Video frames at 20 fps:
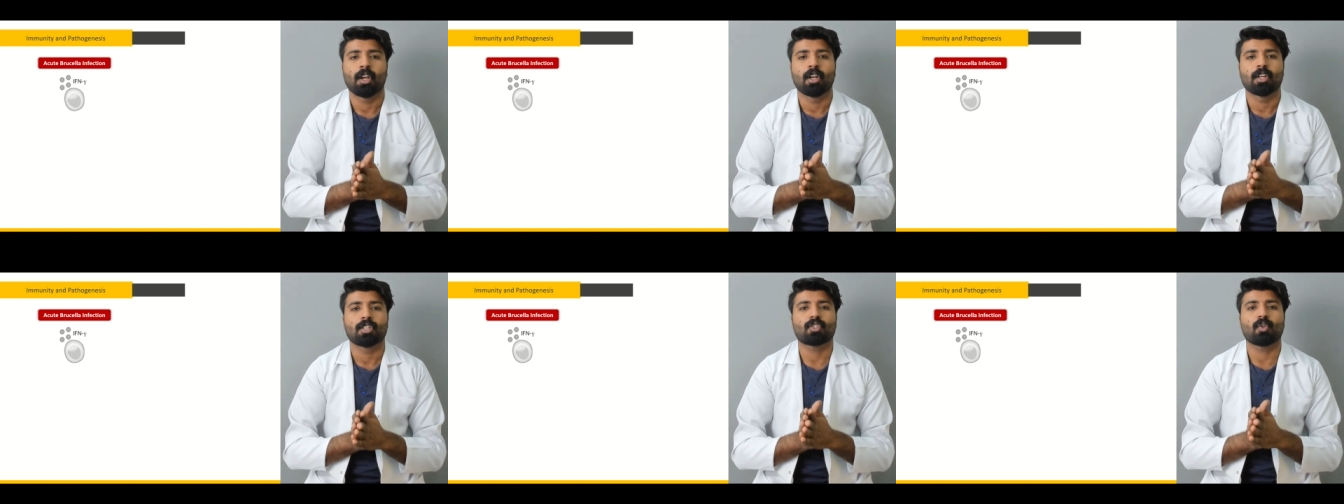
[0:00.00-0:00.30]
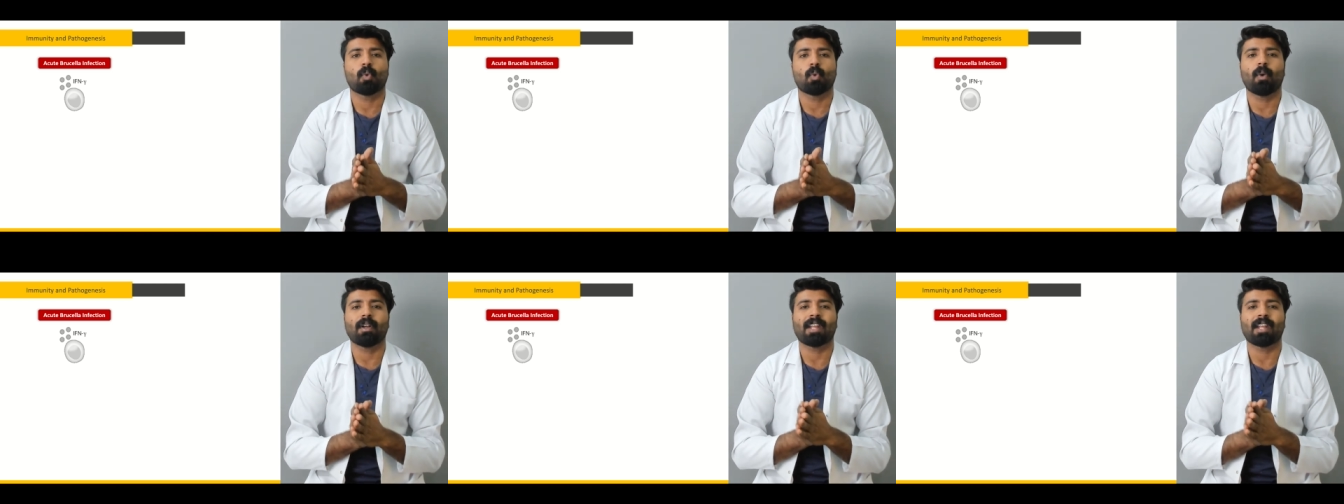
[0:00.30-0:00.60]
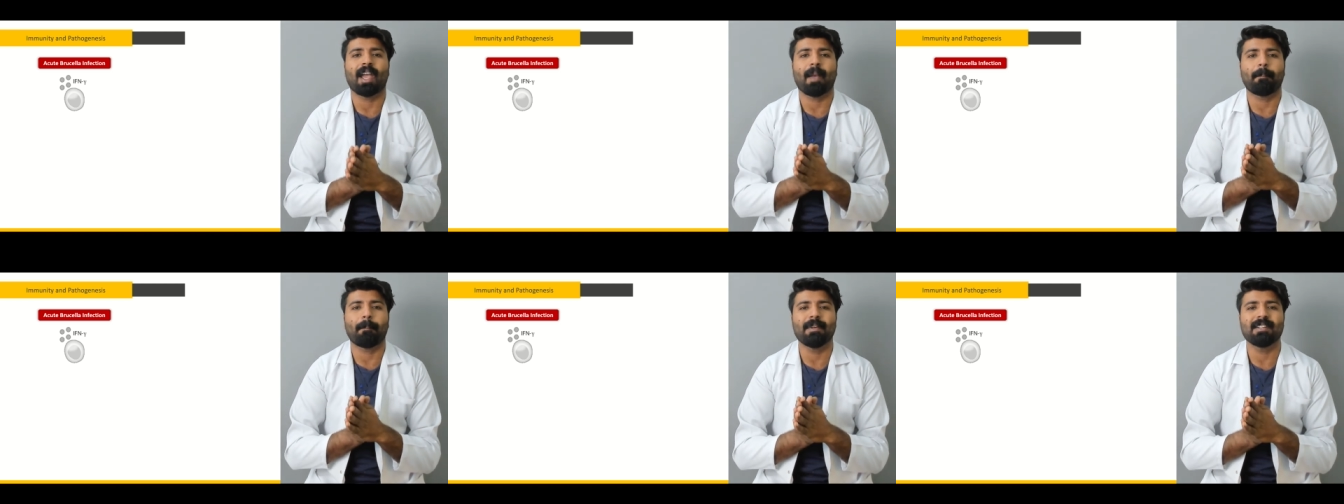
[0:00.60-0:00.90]
So what
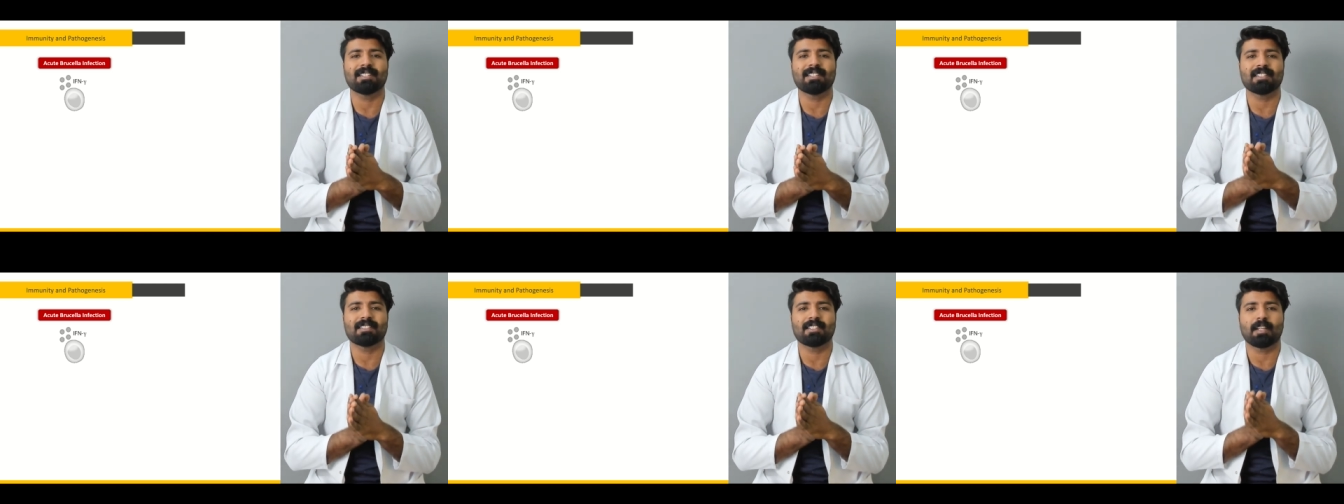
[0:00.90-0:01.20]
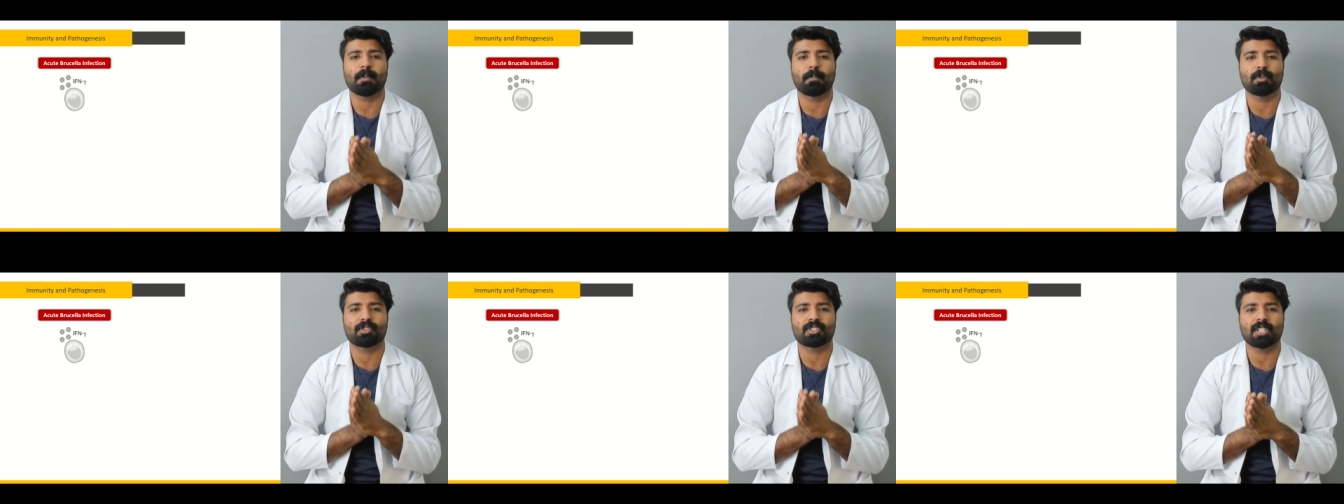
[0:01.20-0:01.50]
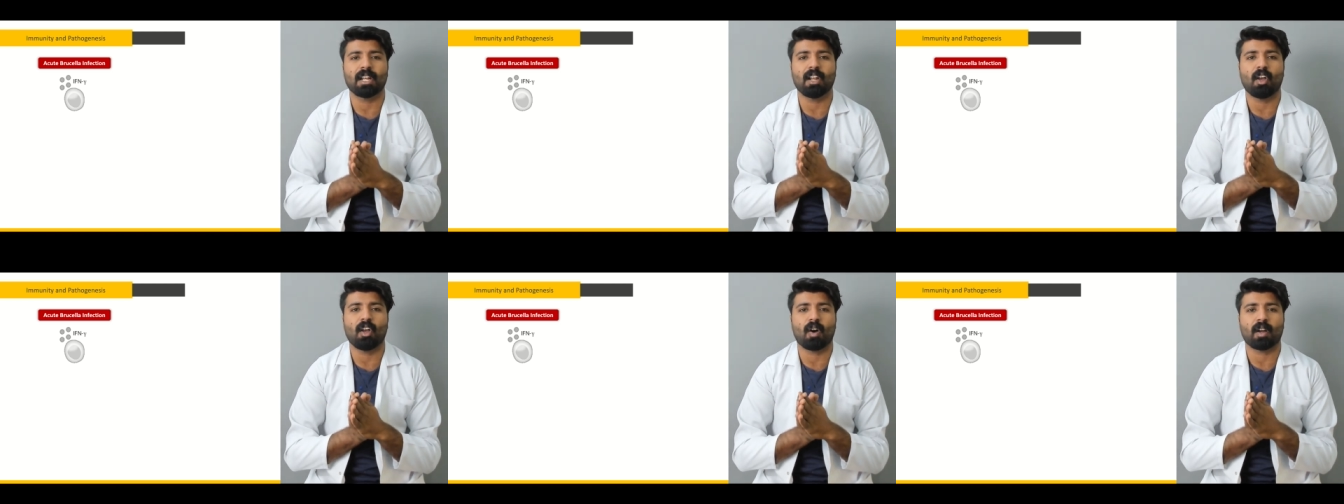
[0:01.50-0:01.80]
happens is that
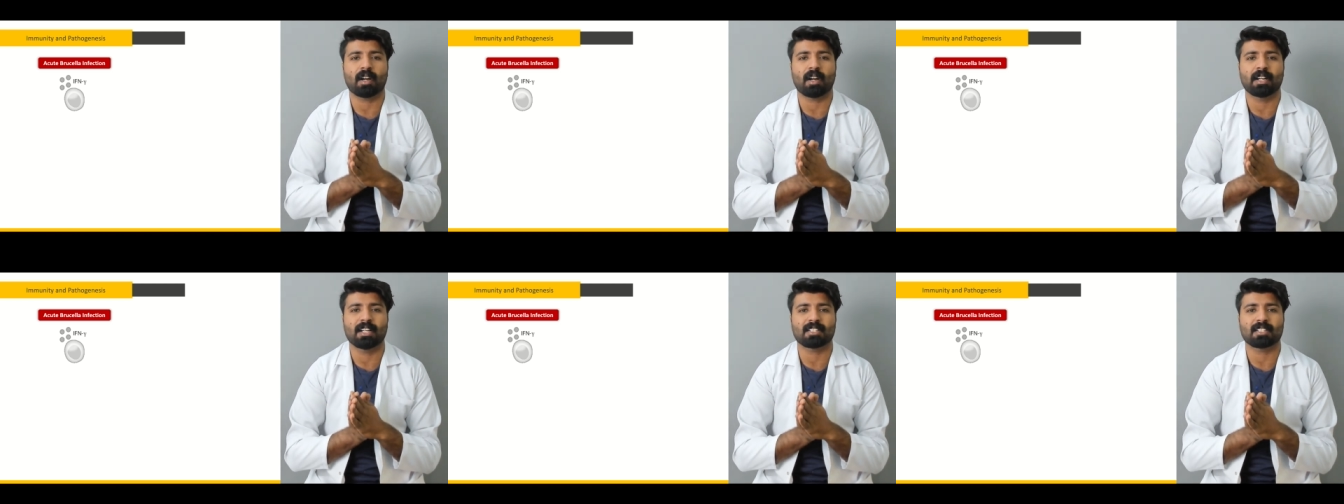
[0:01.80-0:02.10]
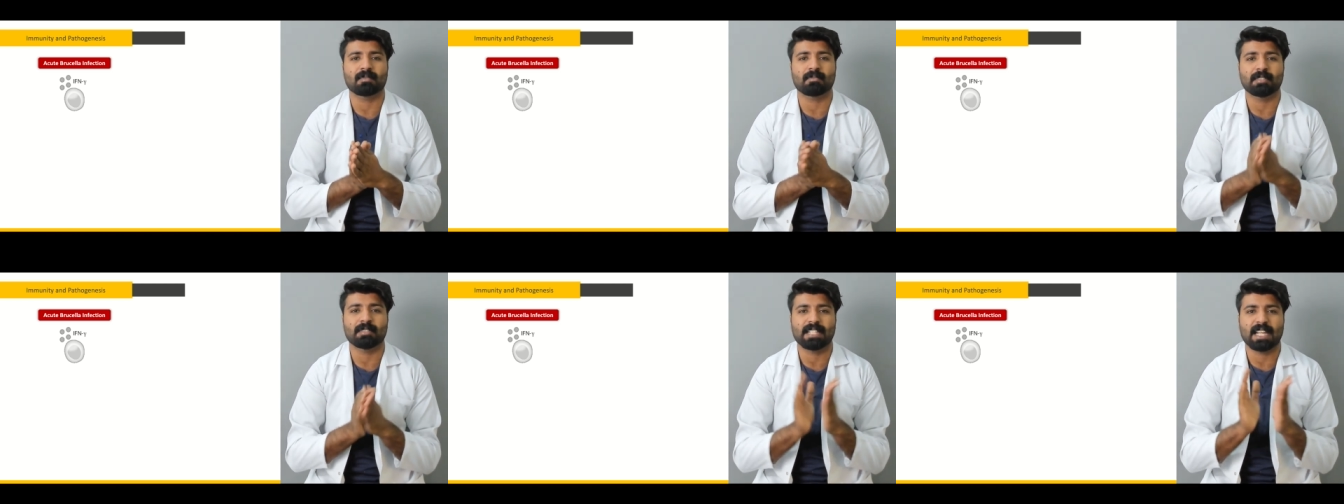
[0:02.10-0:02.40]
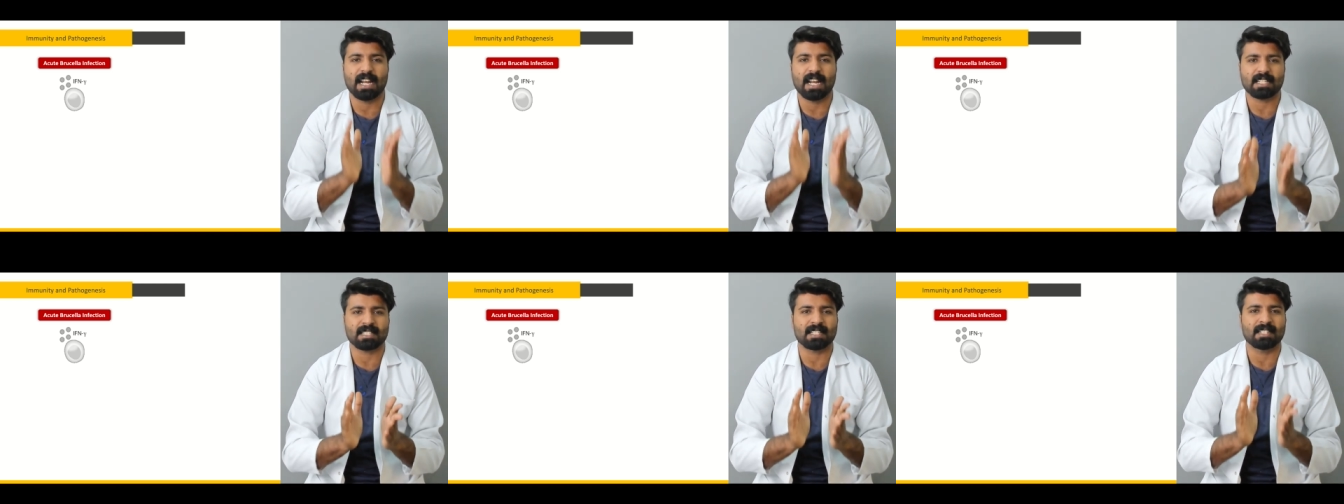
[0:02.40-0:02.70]
brucella organism
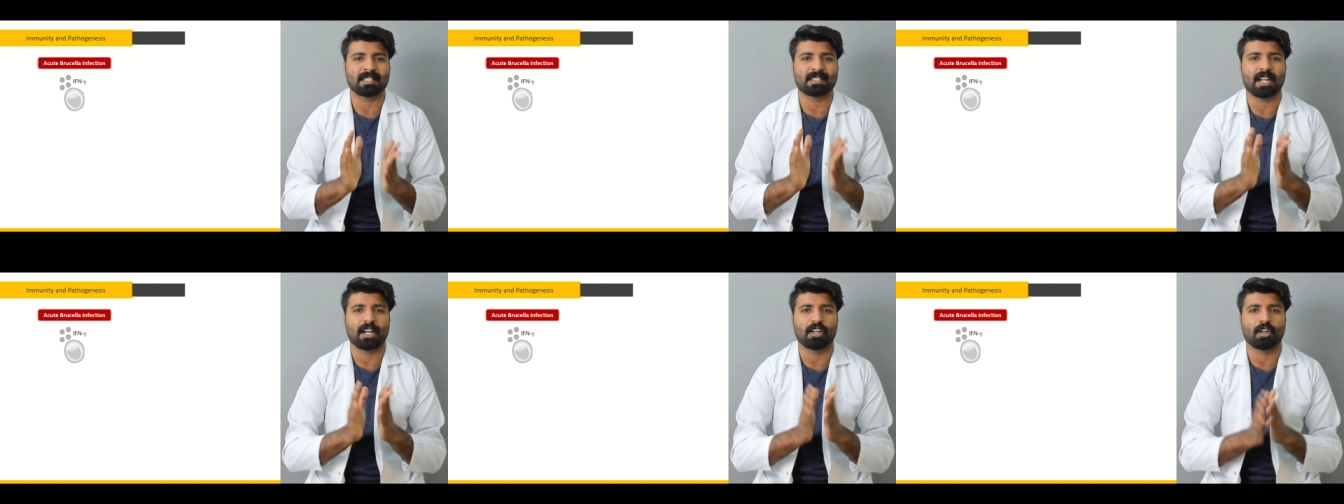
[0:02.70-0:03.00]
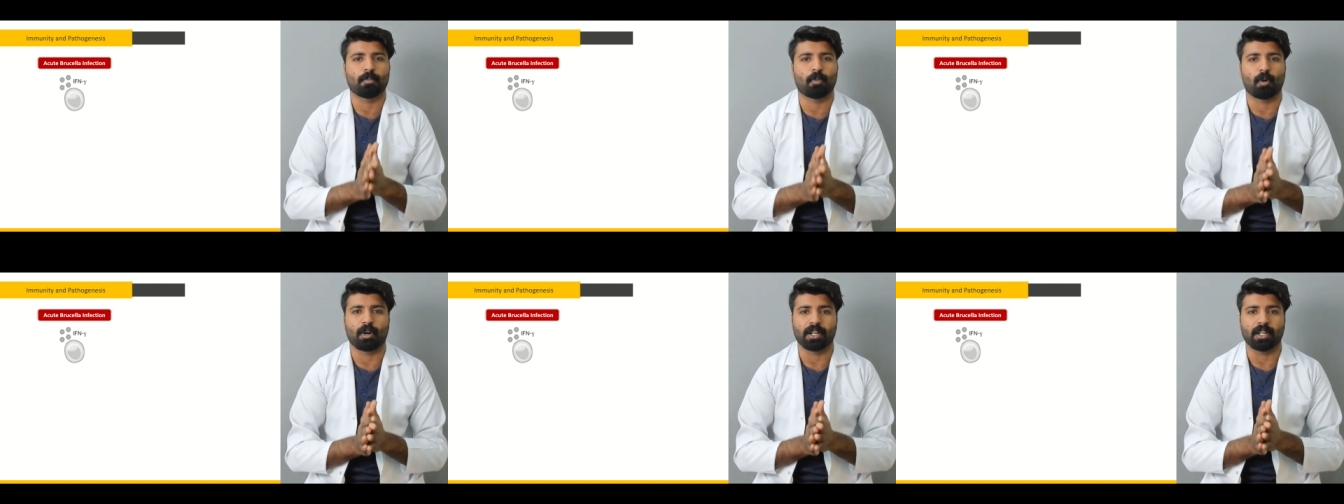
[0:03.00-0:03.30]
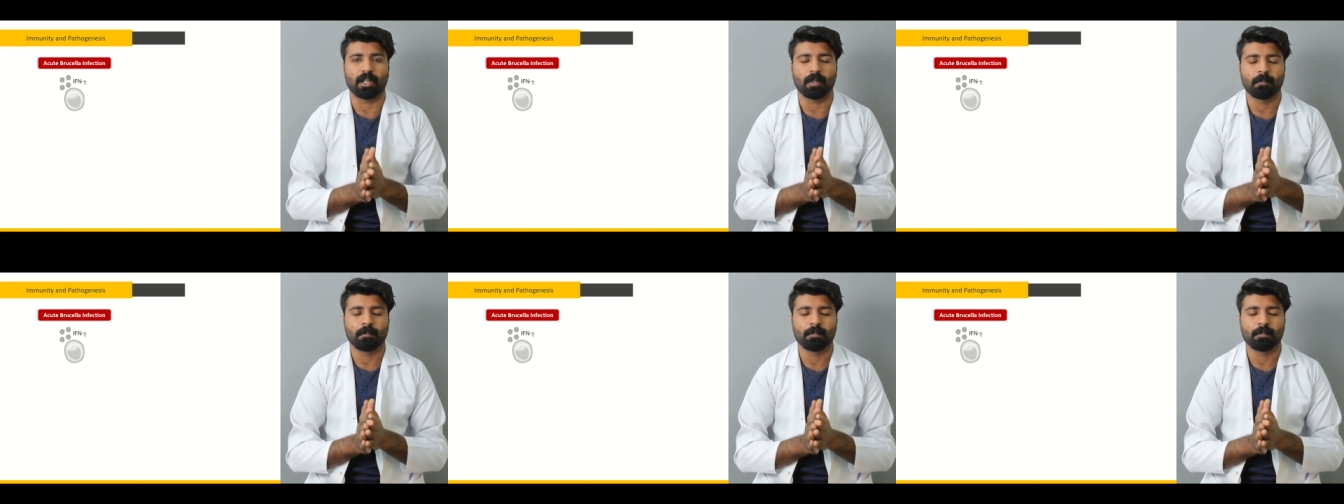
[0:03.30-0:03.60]
gets inside your body